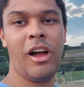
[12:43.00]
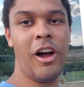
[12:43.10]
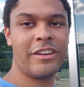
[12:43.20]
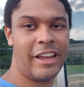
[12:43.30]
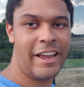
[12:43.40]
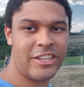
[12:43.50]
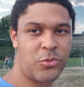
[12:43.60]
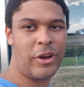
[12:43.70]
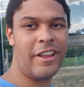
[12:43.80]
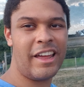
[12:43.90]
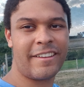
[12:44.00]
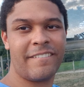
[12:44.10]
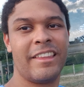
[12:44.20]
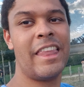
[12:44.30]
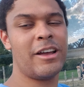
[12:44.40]
Okay, it's weird. Like,
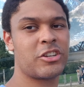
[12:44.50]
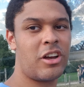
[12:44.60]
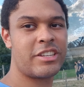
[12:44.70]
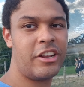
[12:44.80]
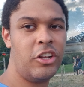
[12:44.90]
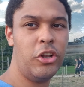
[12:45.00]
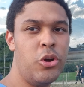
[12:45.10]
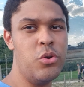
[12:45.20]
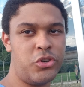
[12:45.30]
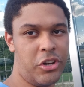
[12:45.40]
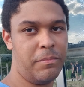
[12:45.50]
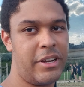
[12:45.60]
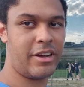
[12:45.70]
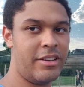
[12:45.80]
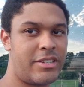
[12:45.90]
now it's causing an illusion
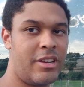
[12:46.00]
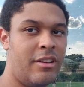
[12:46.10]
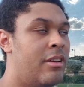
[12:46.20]
because